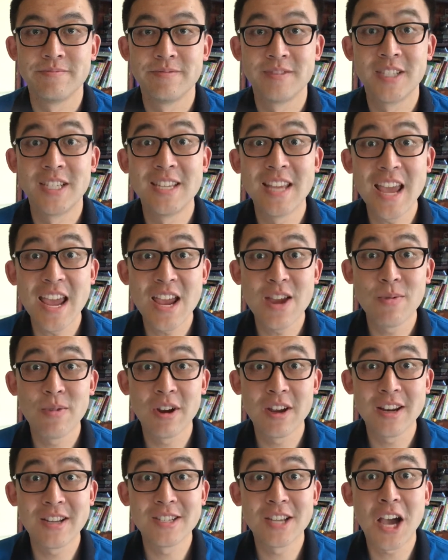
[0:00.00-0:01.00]
Today we're
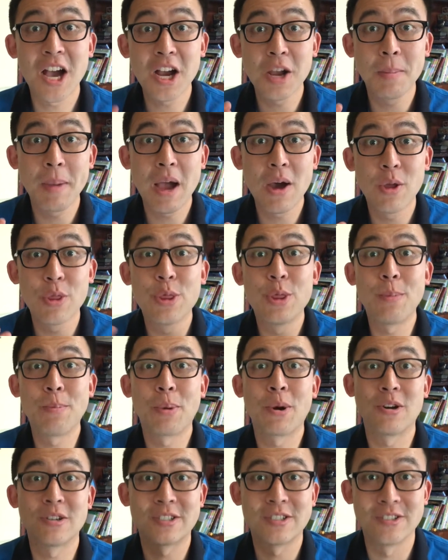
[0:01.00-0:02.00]
going to talk about the
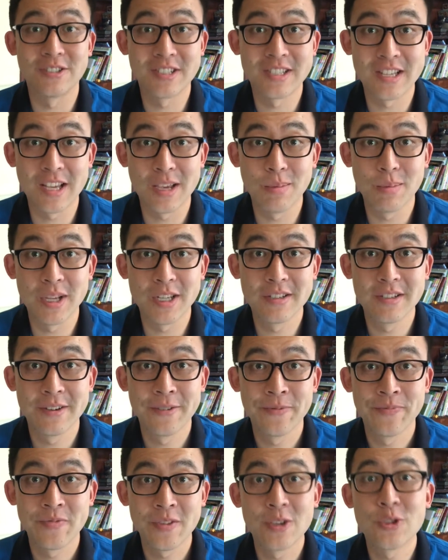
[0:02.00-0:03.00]
personal statement.
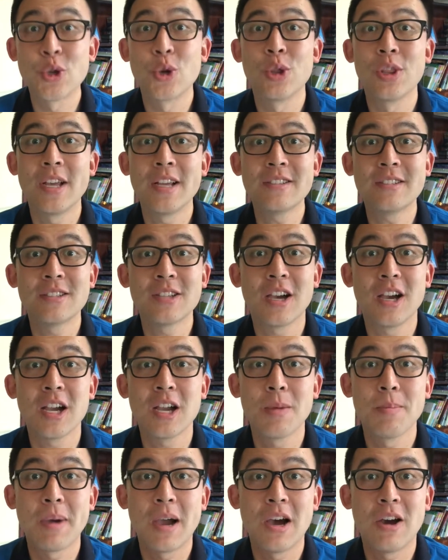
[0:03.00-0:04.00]
So let's talk
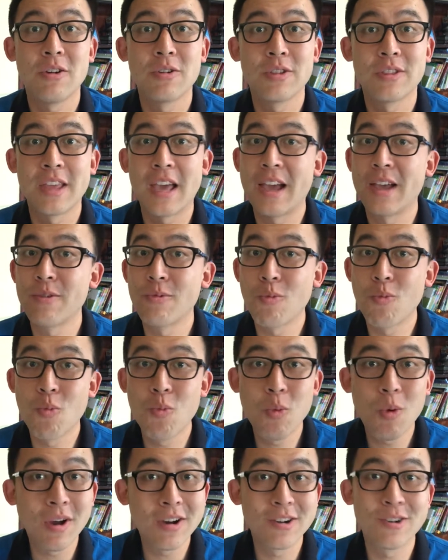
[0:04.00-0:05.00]
about that
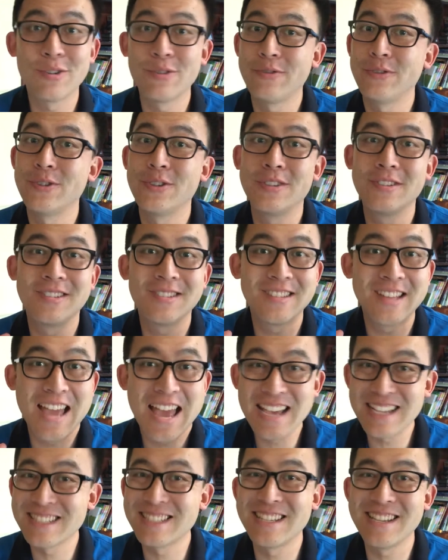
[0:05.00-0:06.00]
wonderful
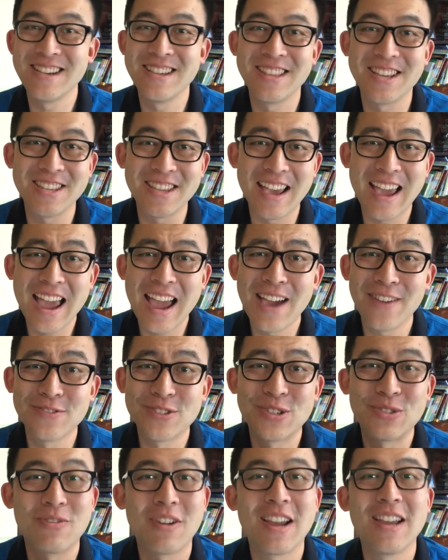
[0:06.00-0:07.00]
essay that you have
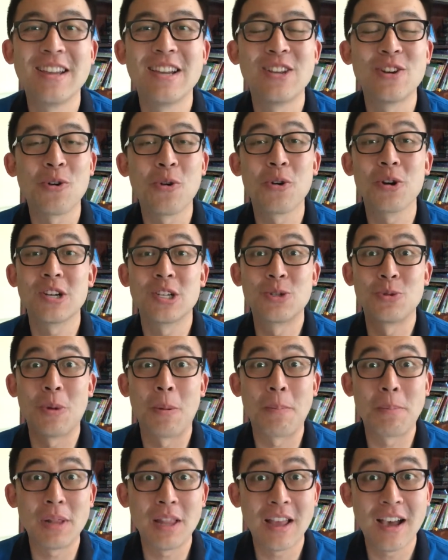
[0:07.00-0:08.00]
to write in order to
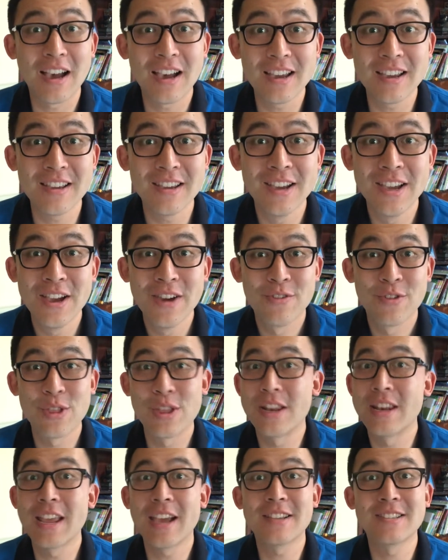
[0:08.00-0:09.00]
apply for the
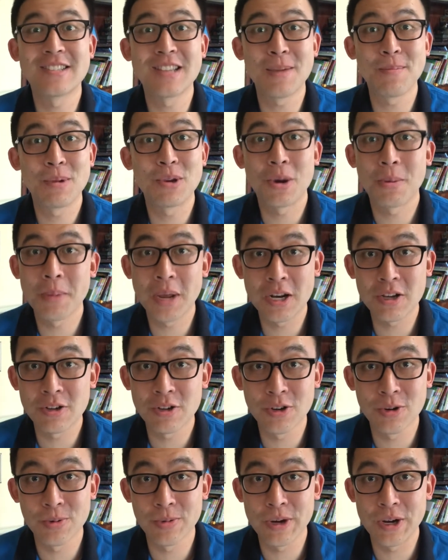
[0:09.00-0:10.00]
next step in your medical
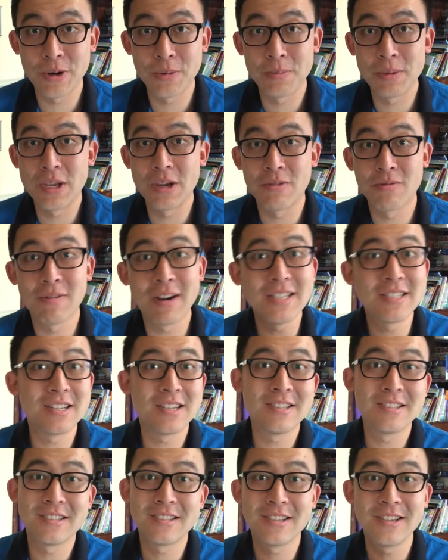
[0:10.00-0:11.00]
career, be it
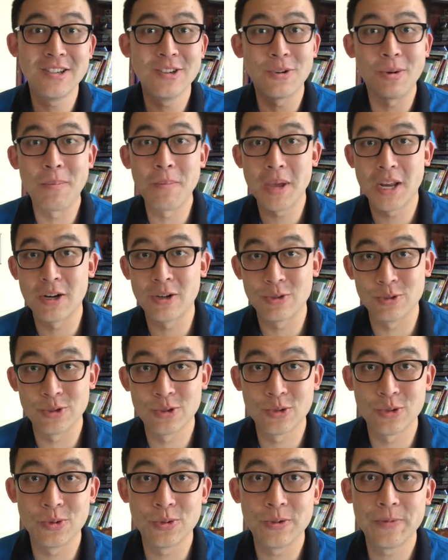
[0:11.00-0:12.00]
residency or medical
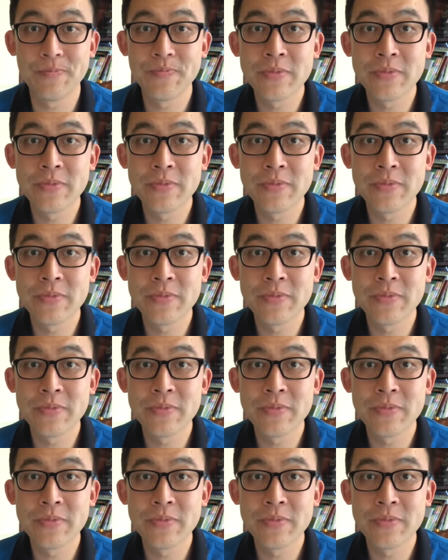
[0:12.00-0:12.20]
school.